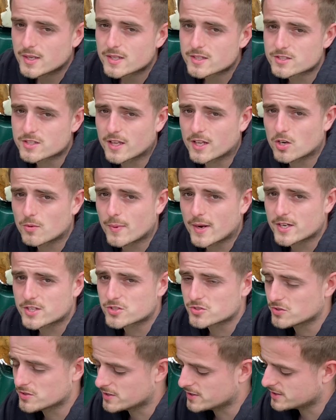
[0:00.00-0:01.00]
So that'll make
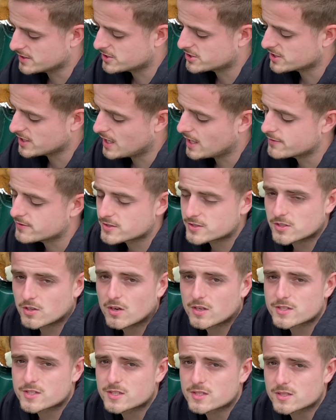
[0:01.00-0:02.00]
sure that this shaft is
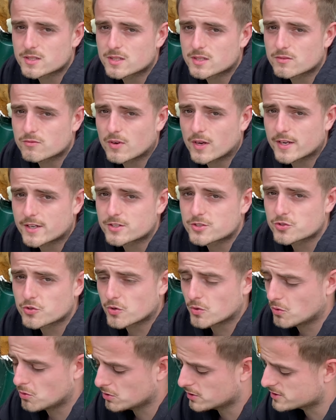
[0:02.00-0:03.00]
nice and running
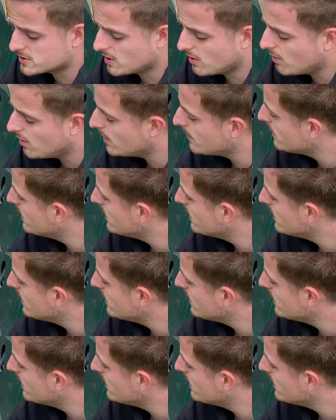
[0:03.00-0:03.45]
true all the time.